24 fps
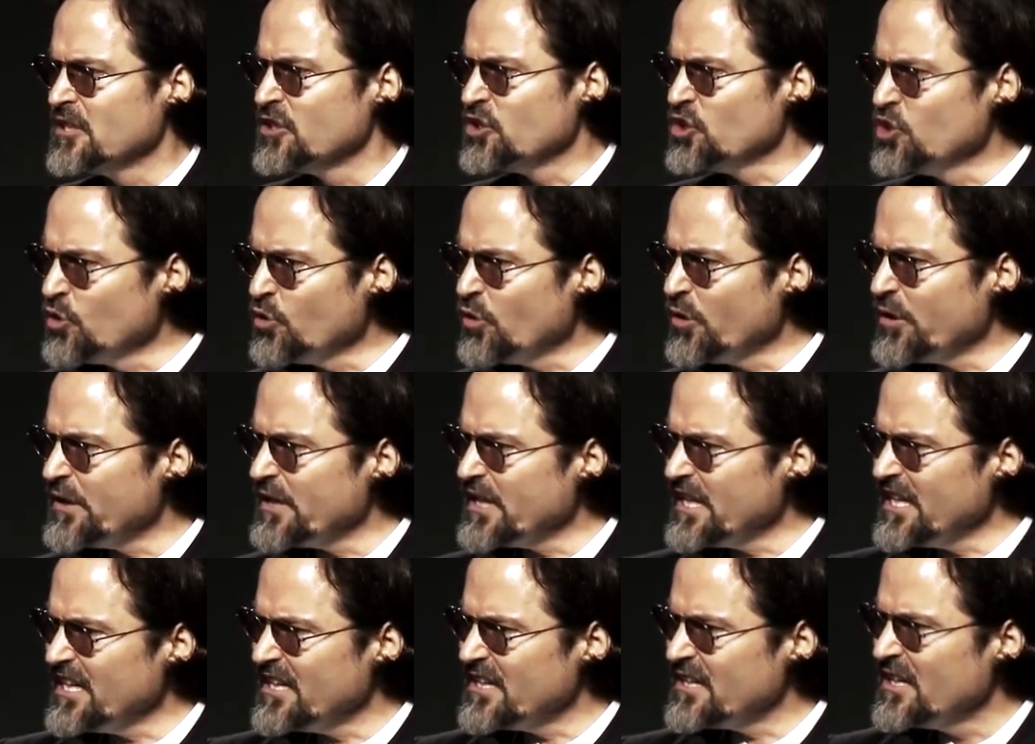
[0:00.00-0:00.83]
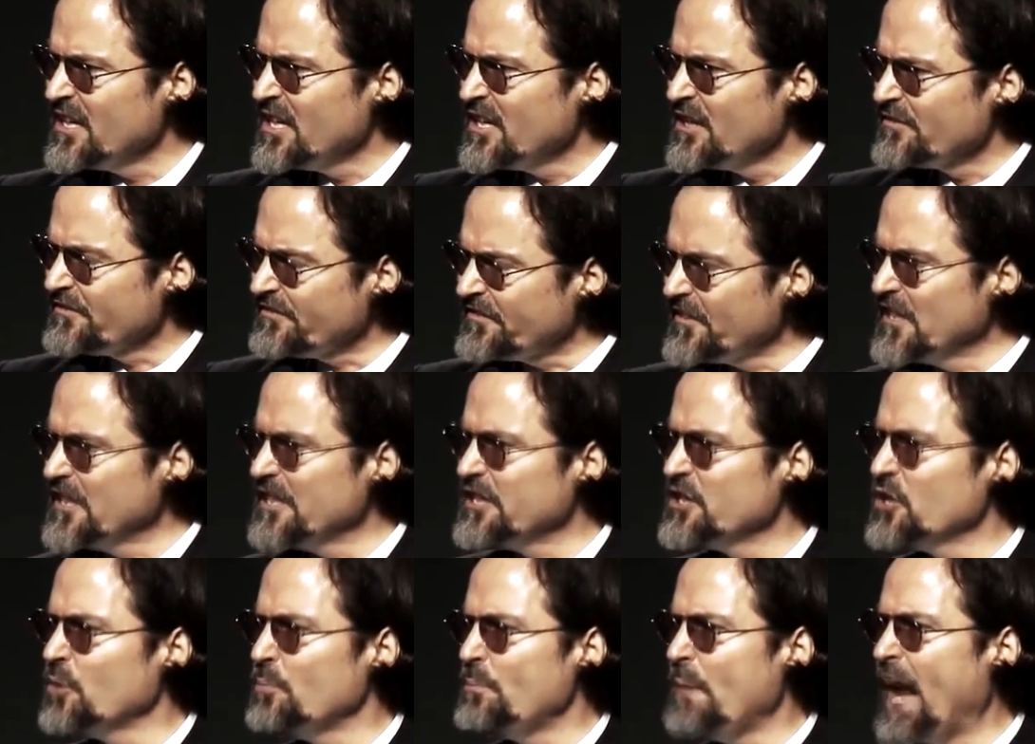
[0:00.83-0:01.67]
You were in
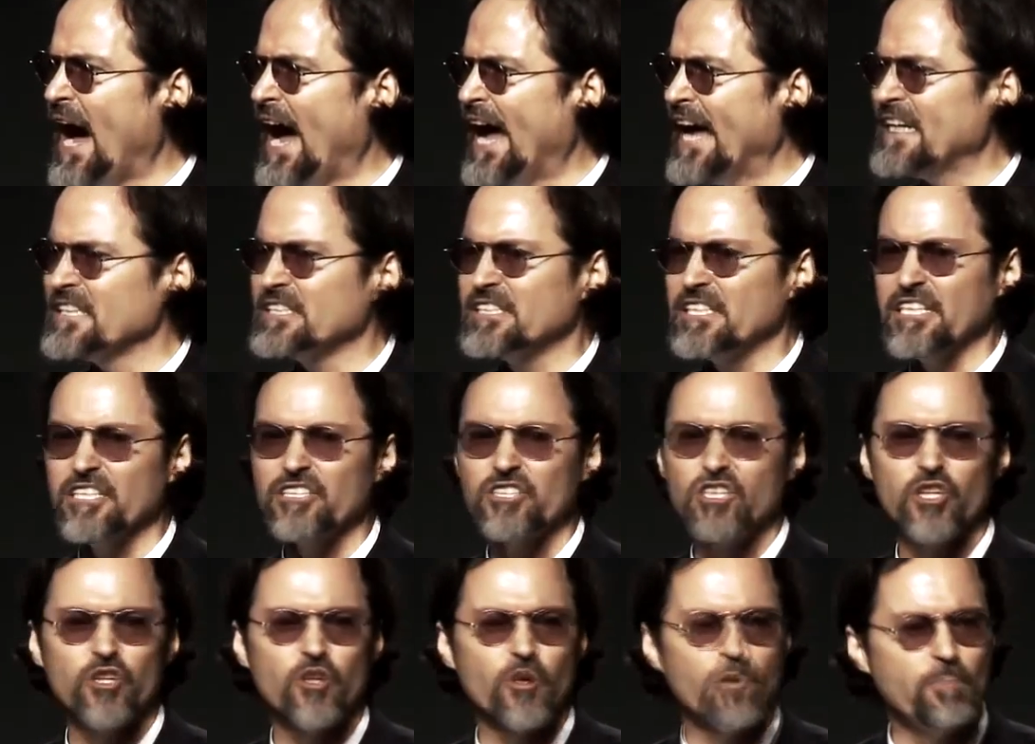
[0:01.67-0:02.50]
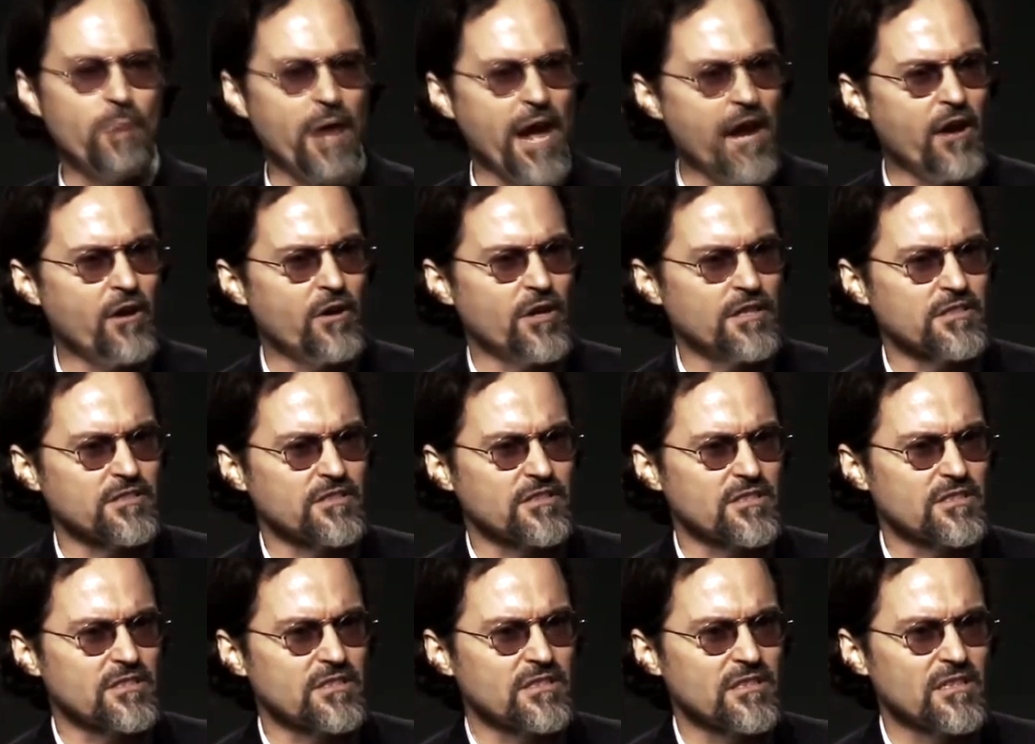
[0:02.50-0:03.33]
filial piety to your
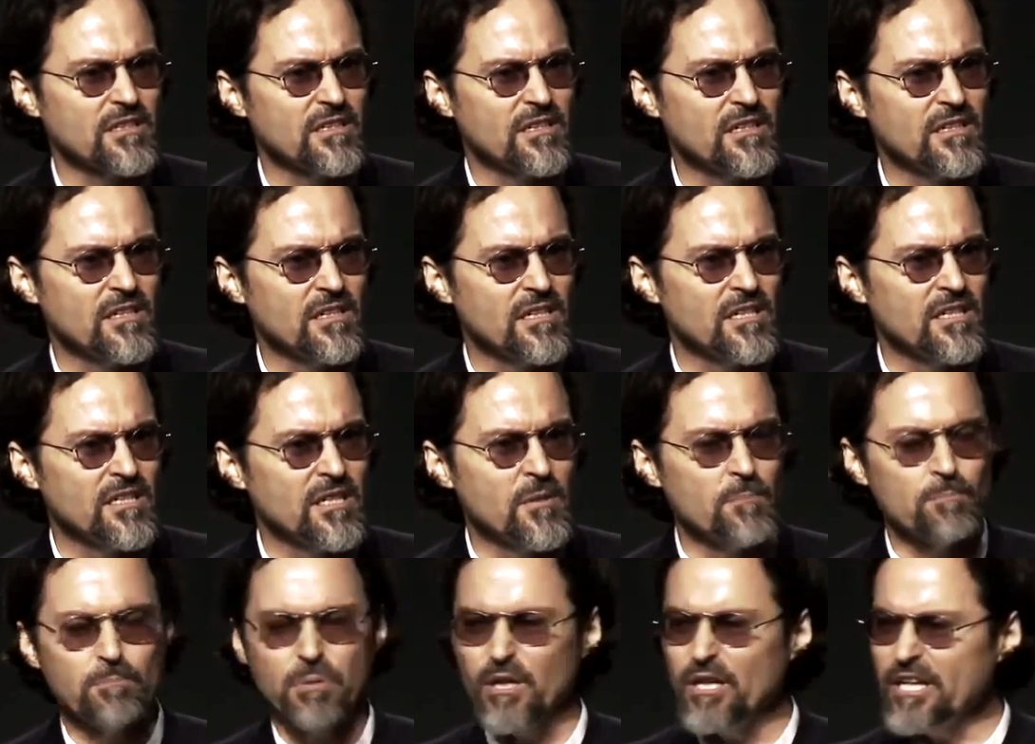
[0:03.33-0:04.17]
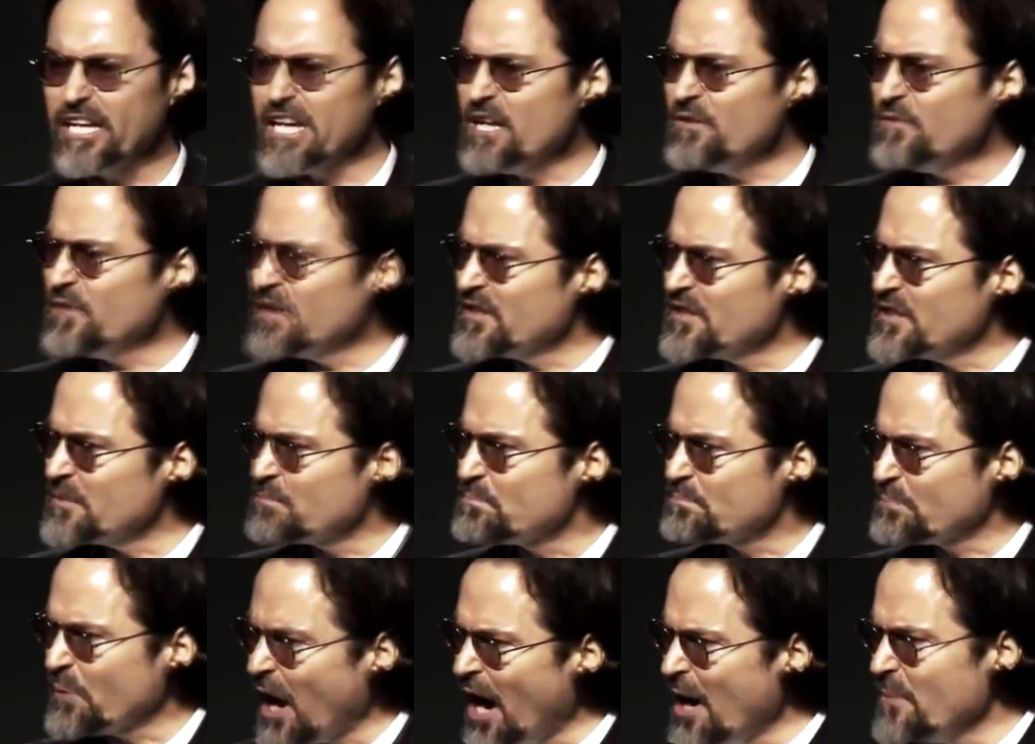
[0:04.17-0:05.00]
parents. Believe in the
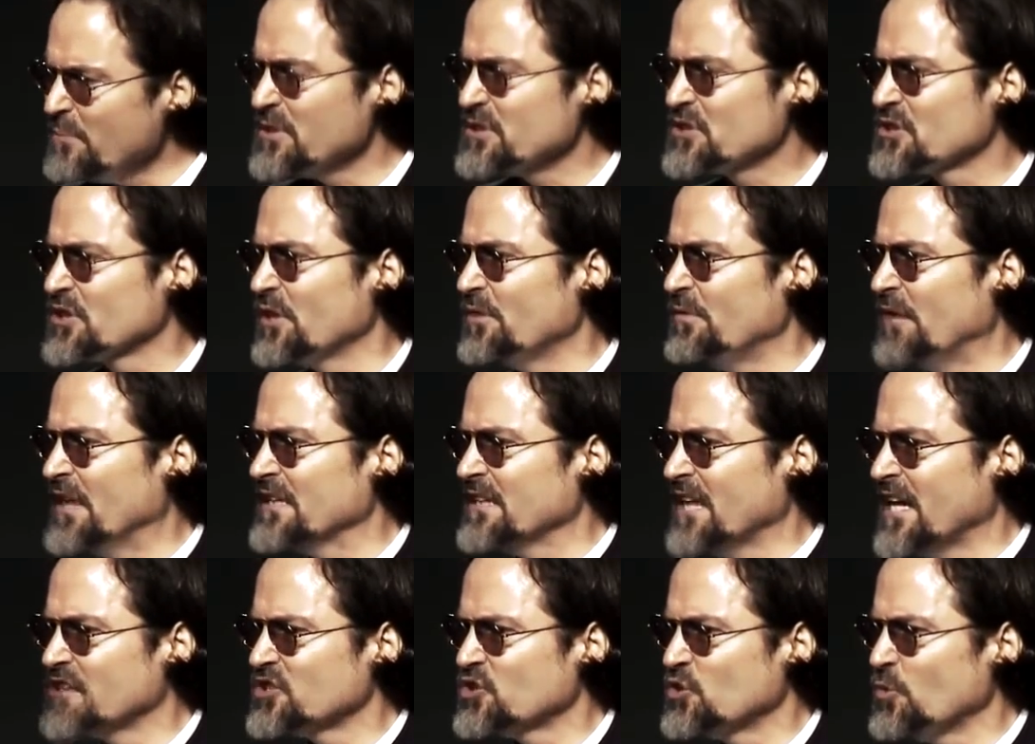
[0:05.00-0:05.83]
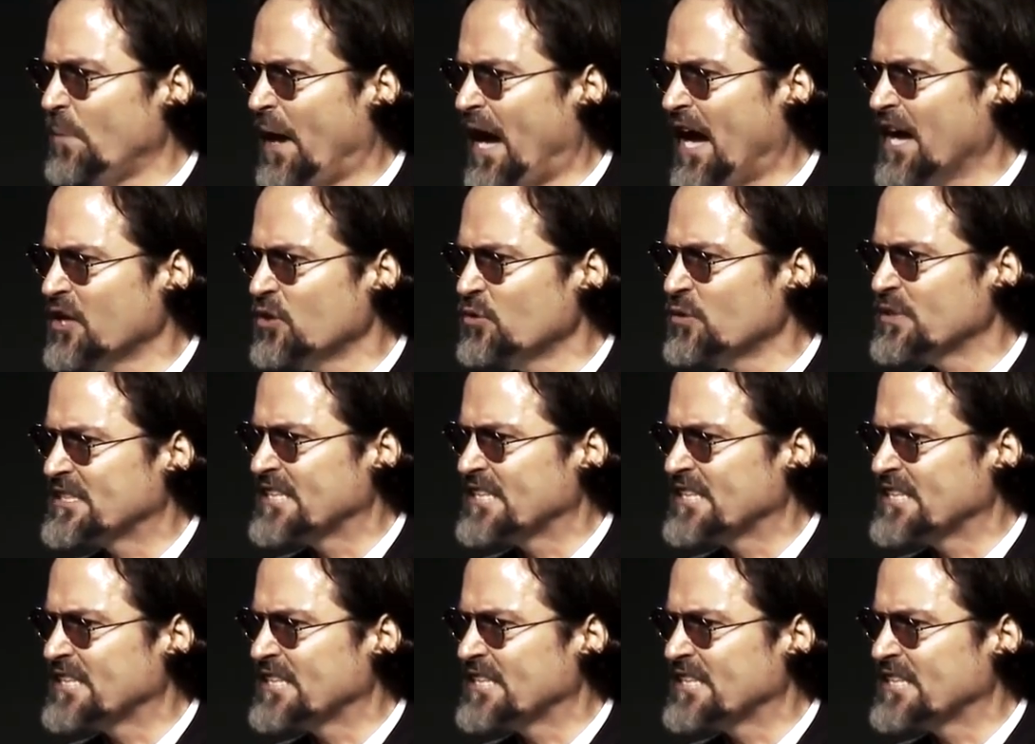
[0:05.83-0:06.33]
promise of Allah subhanahu wa